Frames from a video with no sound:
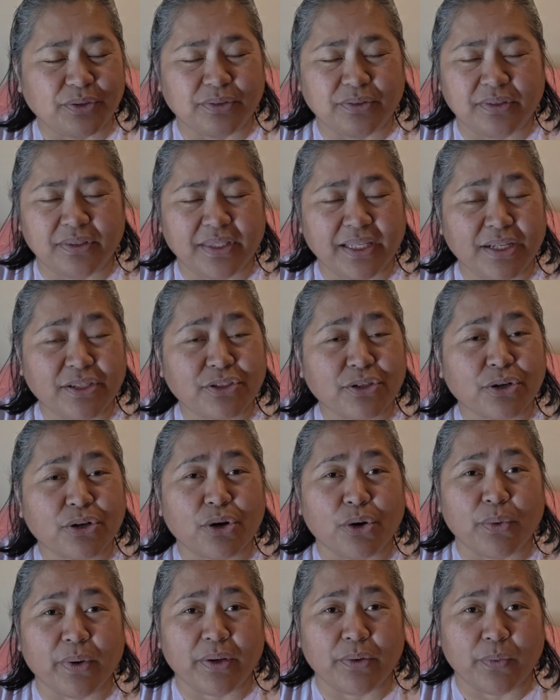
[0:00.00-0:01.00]
things are
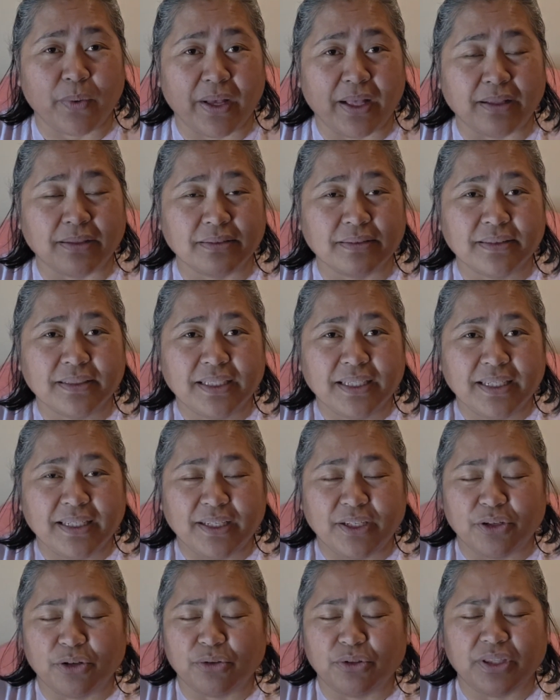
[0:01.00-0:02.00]
going well.
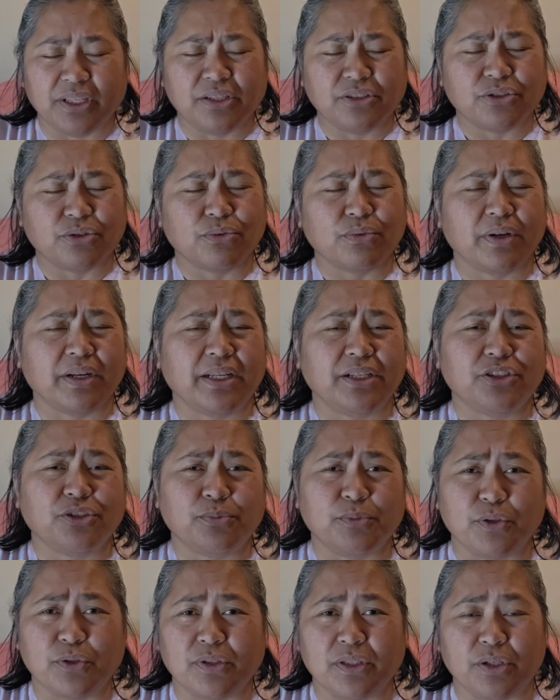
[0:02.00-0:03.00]
Things are running
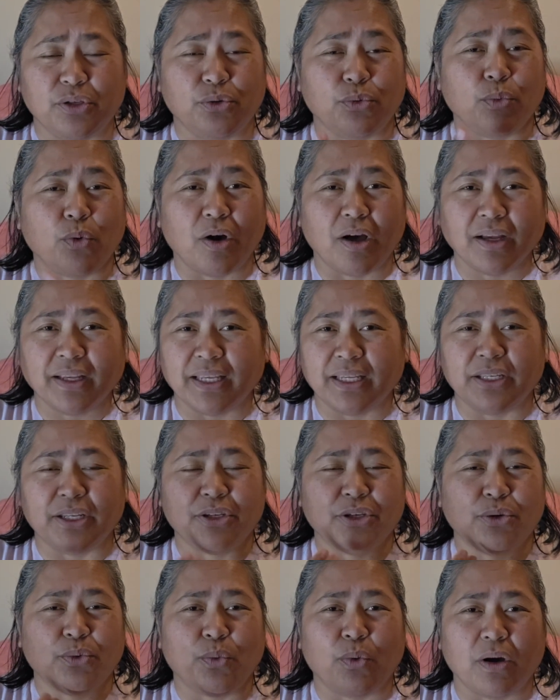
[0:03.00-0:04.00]
smoothly. You walk in and
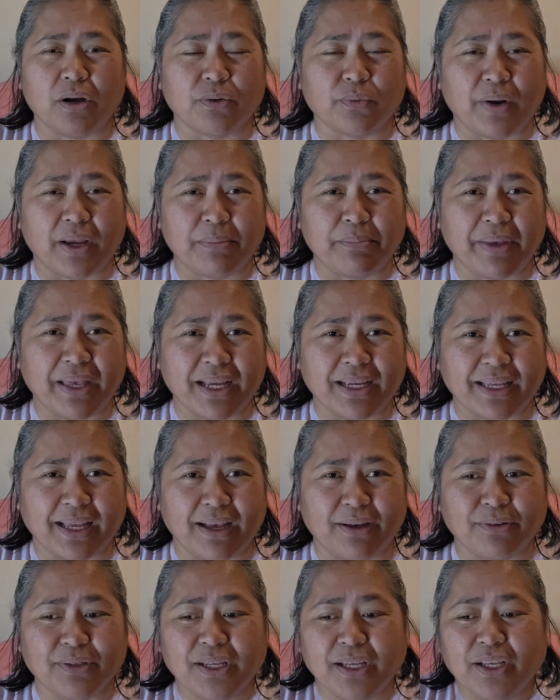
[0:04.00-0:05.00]
you walk right back
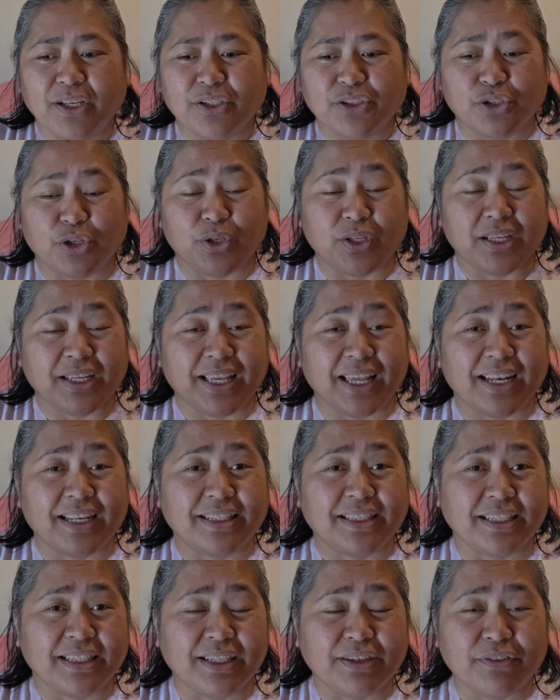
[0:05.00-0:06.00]
out so you can get it
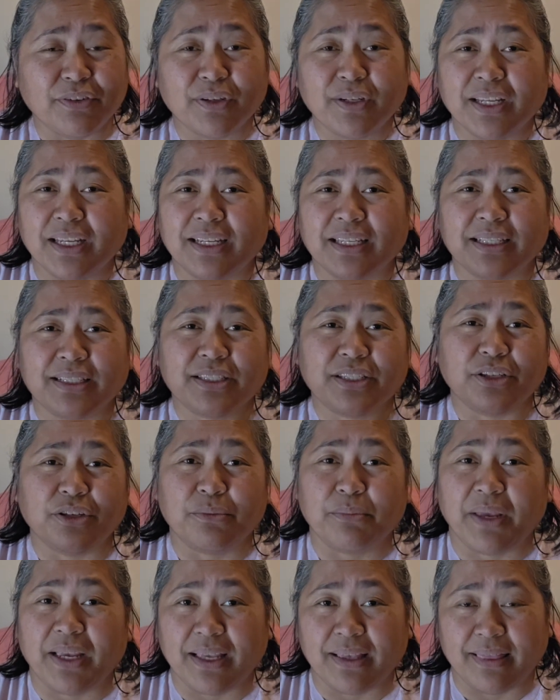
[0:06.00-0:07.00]
delivered and continue
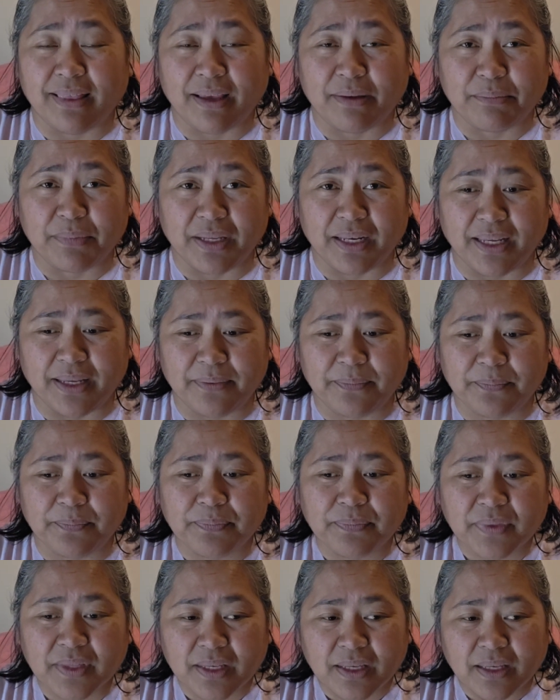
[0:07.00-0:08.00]
making that money.
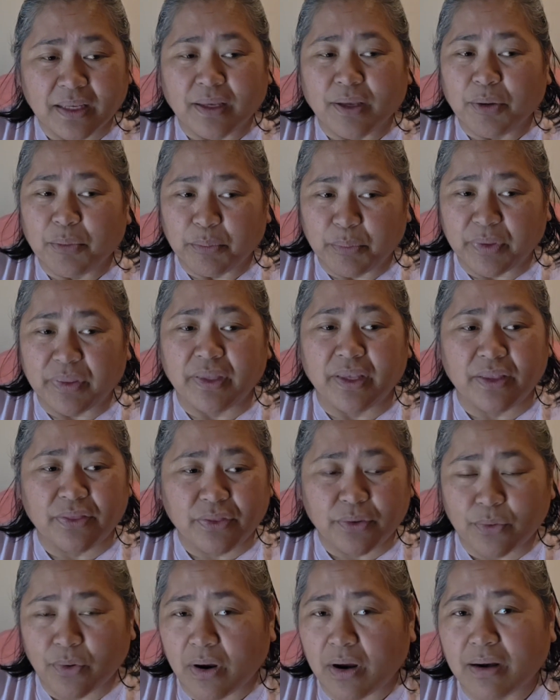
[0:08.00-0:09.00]
But then
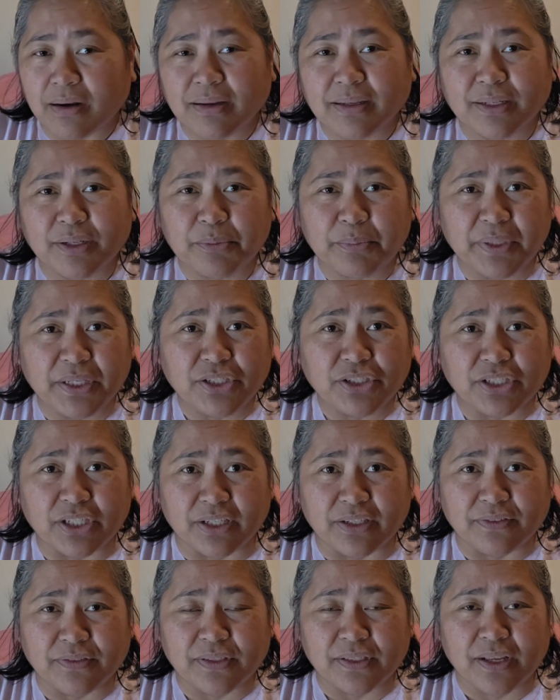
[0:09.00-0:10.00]
there are going to be
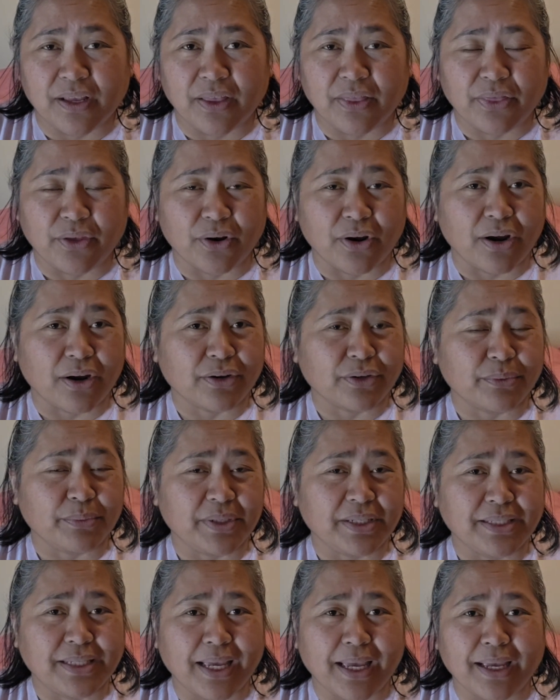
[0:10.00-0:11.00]
shifts. There are going to be
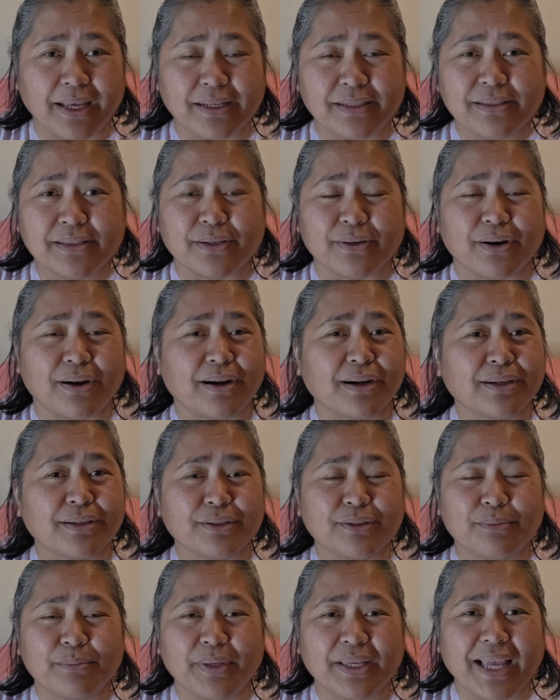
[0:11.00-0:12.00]
days, there are going to
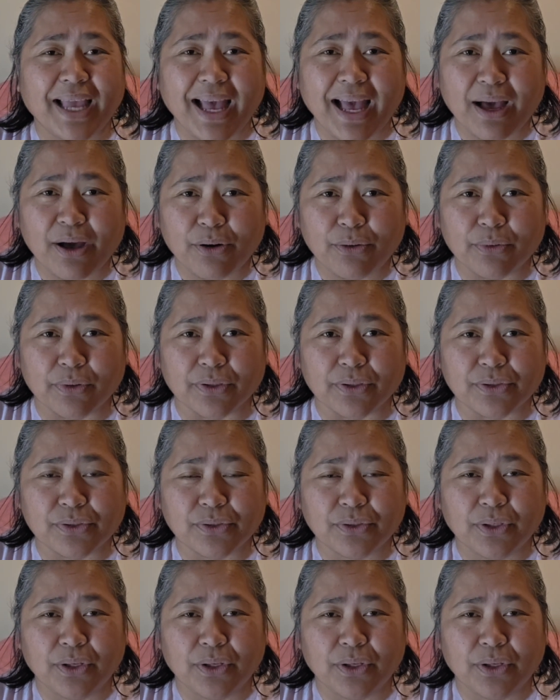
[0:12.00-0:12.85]
be hours